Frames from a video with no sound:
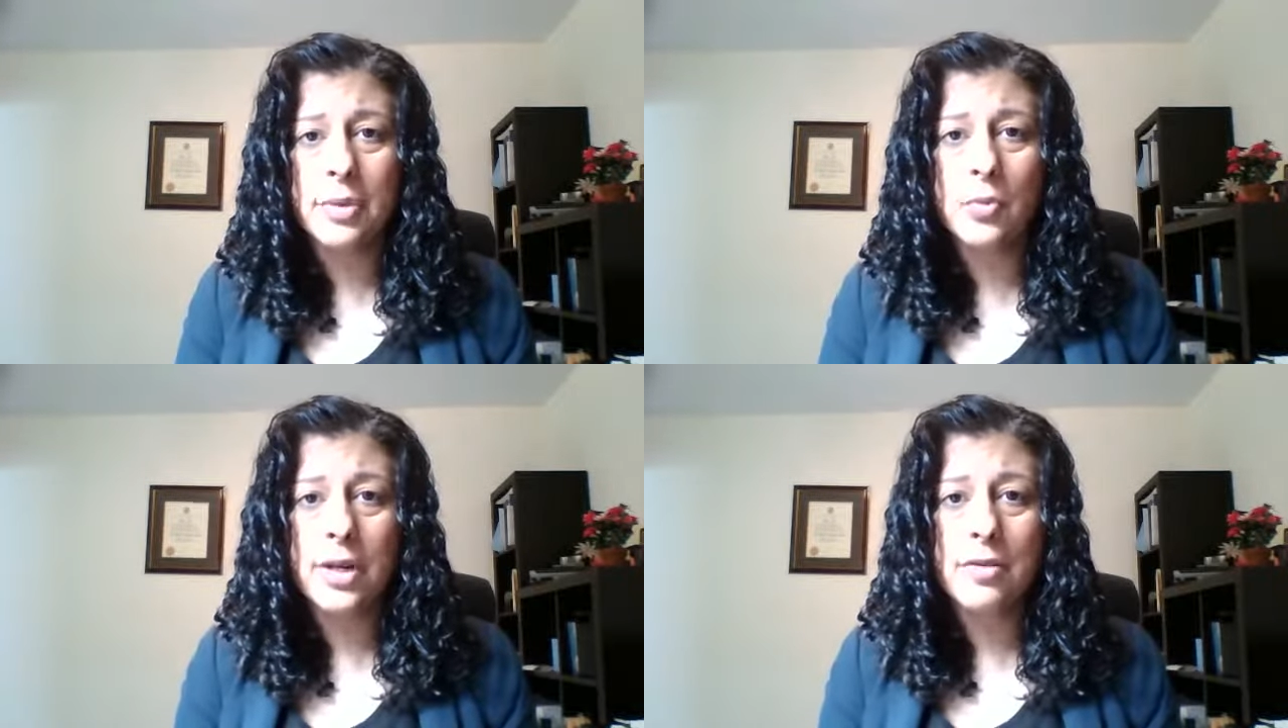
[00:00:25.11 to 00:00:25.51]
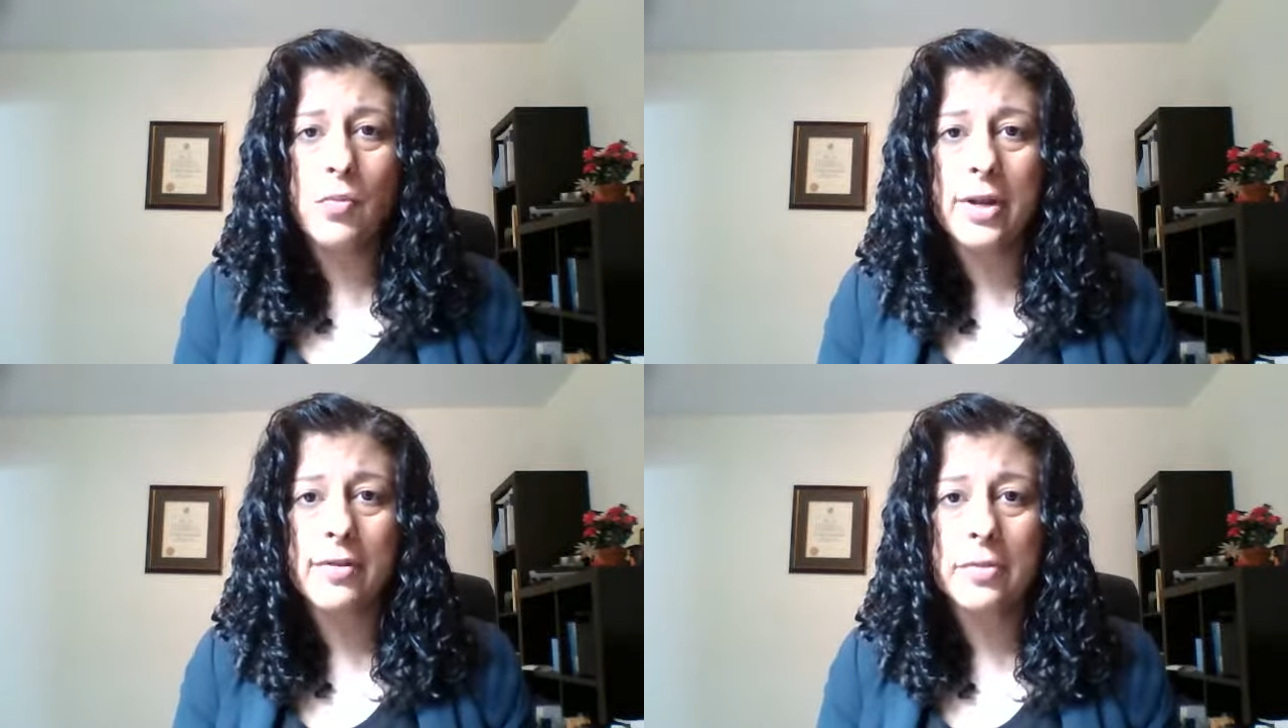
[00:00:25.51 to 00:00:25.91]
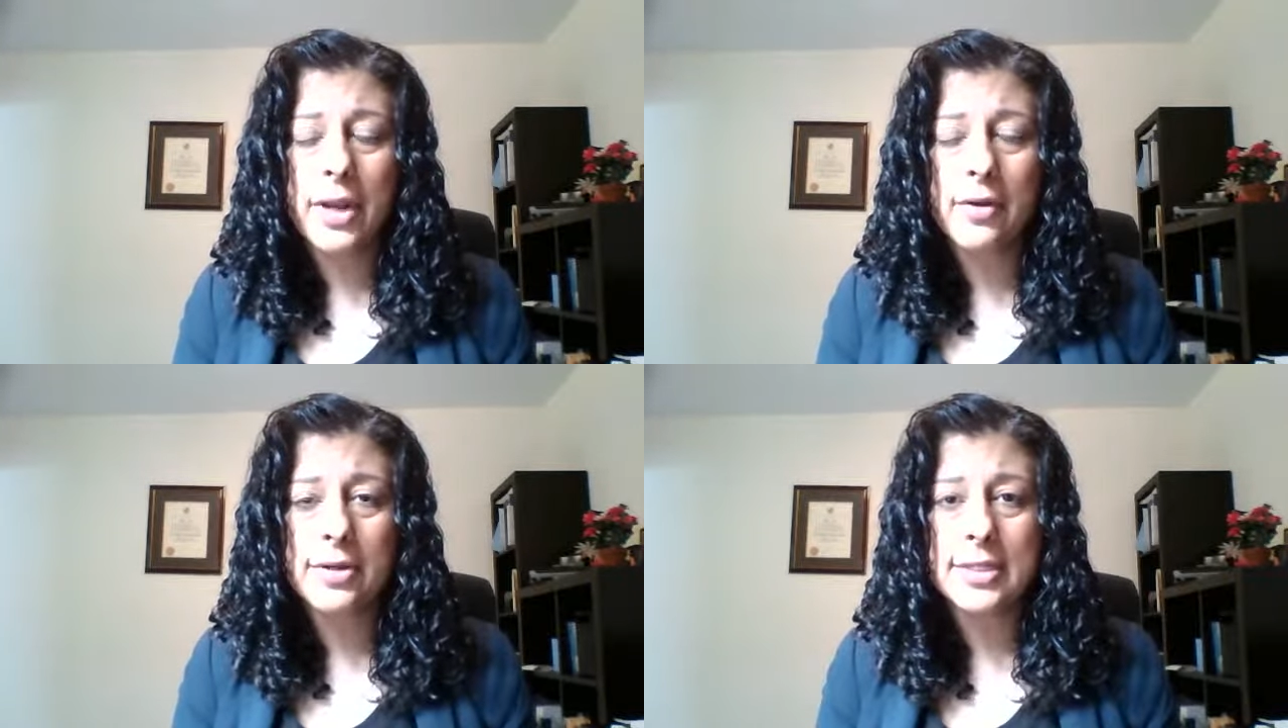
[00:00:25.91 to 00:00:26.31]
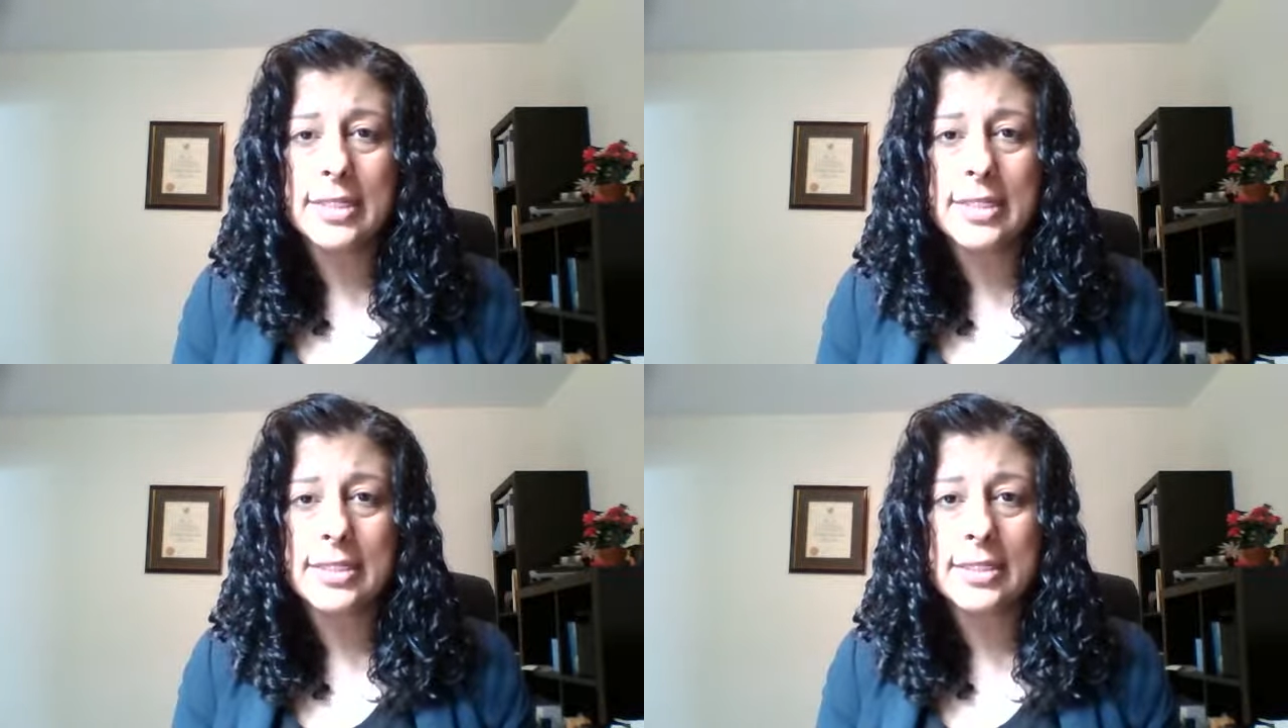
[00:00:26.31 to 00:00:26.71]
but what if one of the parents
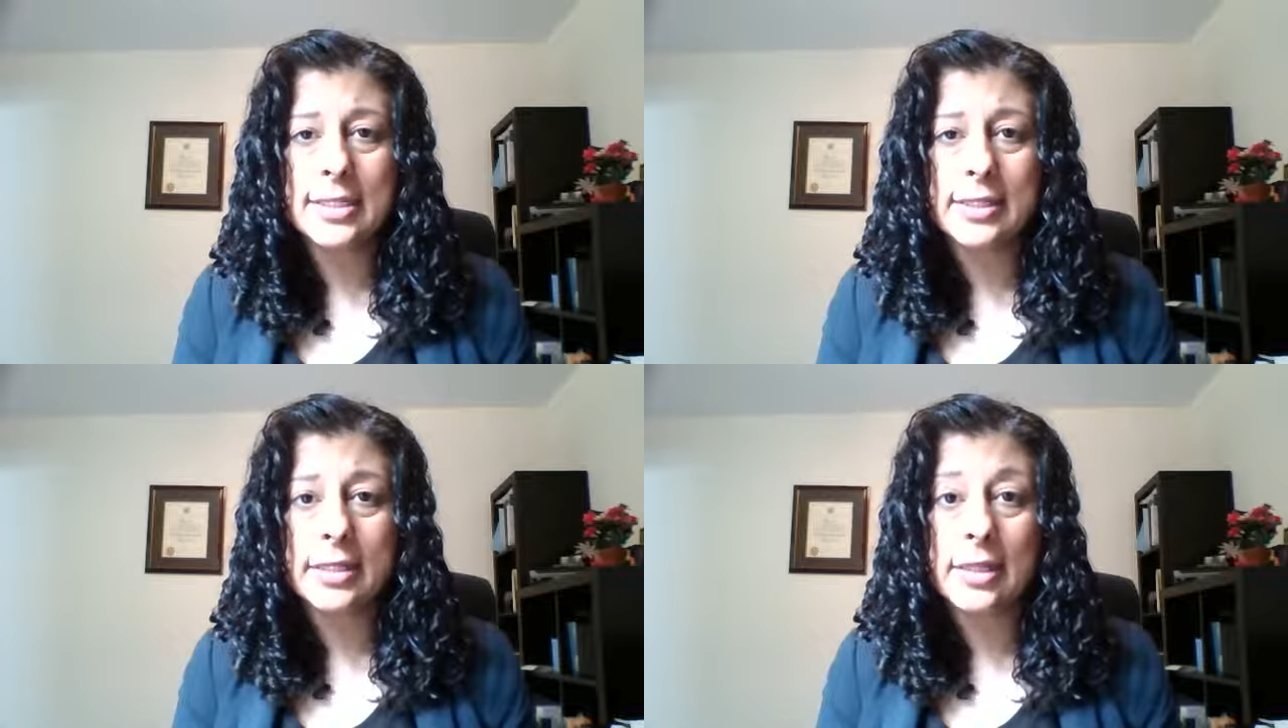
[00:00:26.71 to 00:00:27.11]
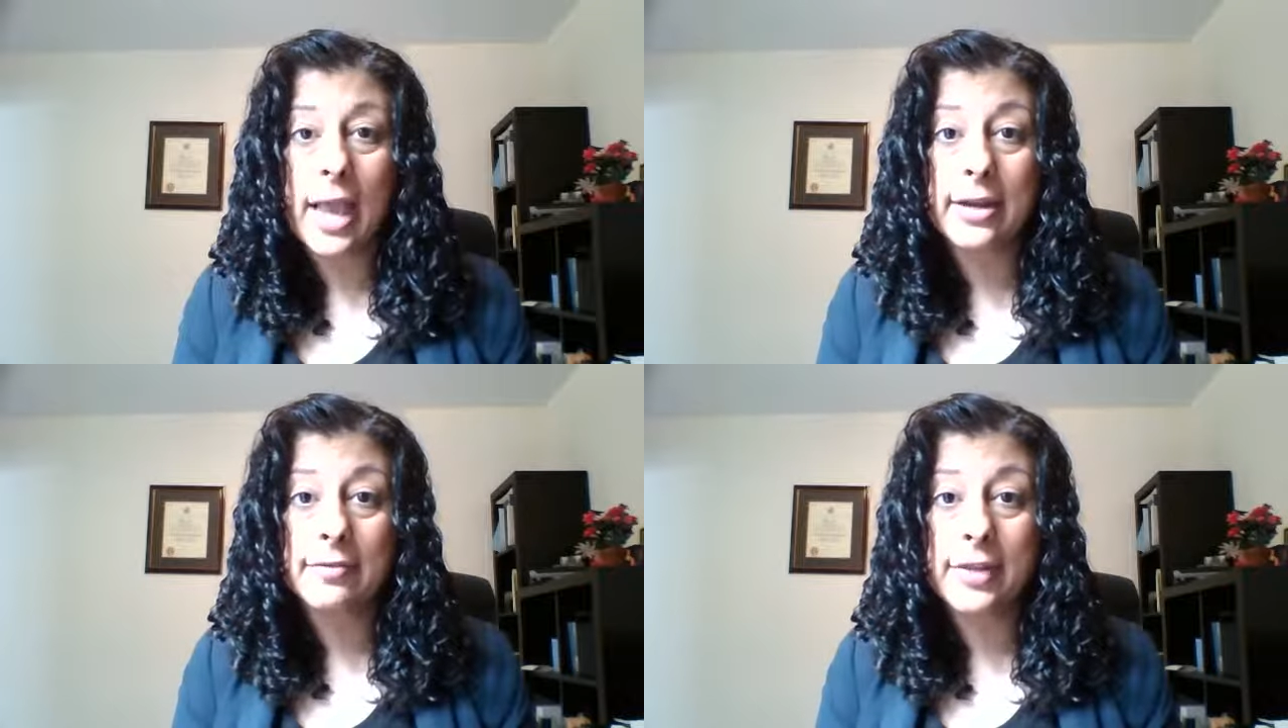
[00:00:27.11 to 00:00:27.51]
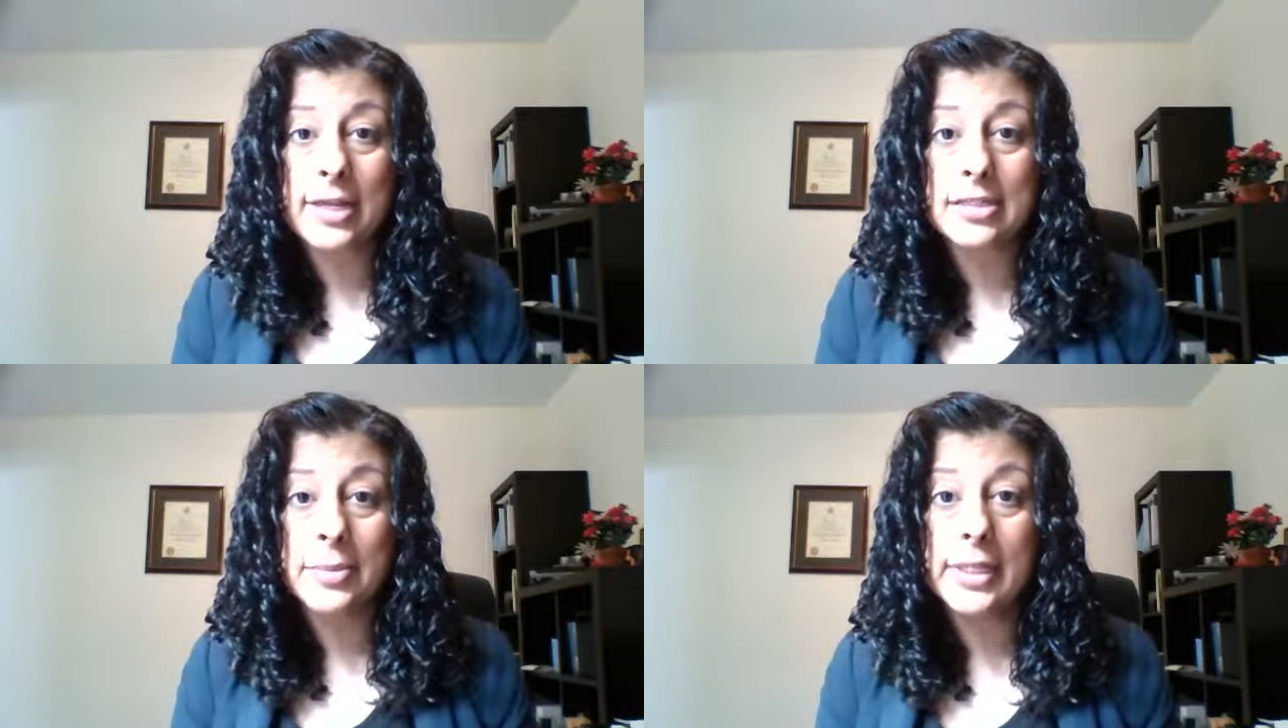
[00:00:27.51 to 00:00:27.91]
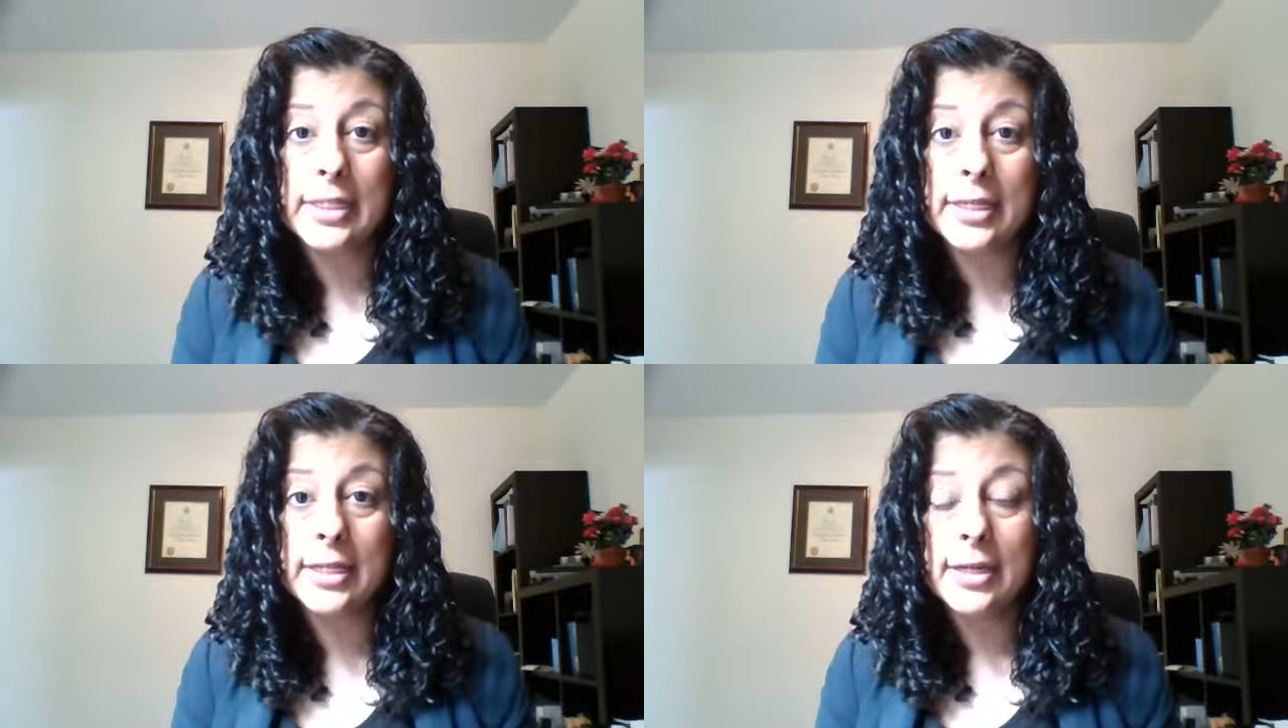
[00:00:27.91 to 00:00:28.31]
needs a little added
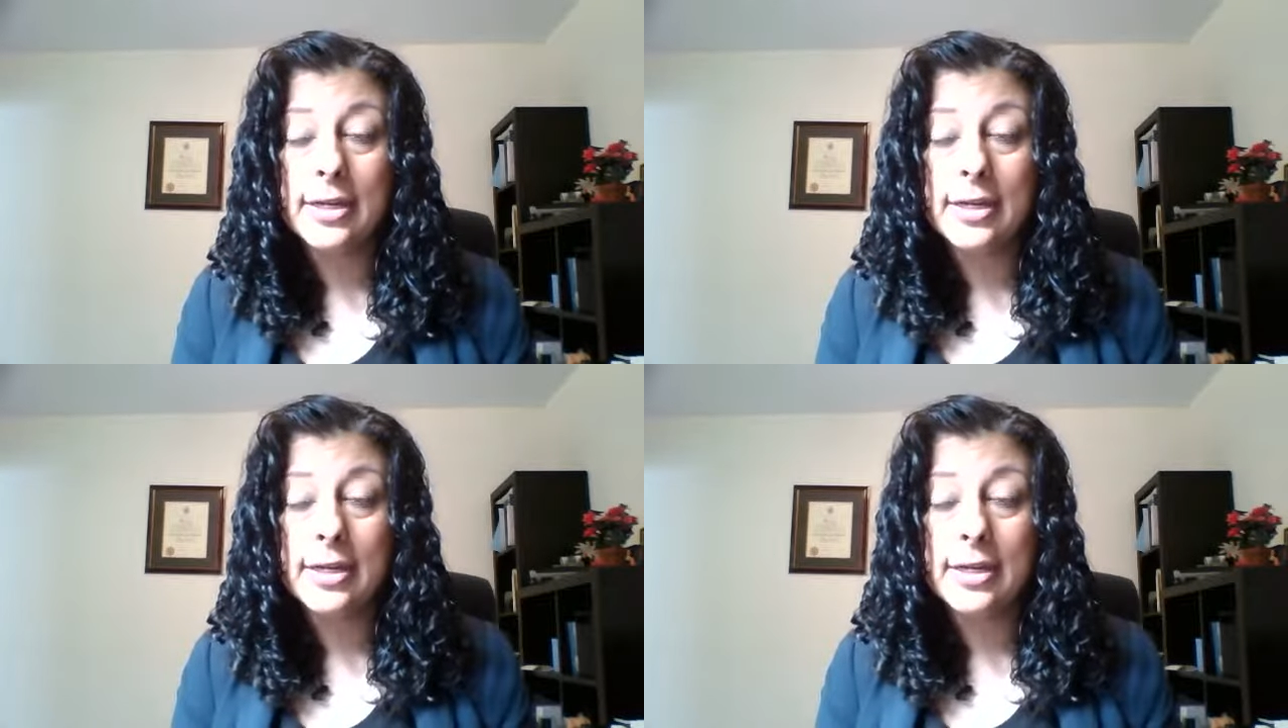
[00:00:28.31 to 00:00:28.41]
flexibility?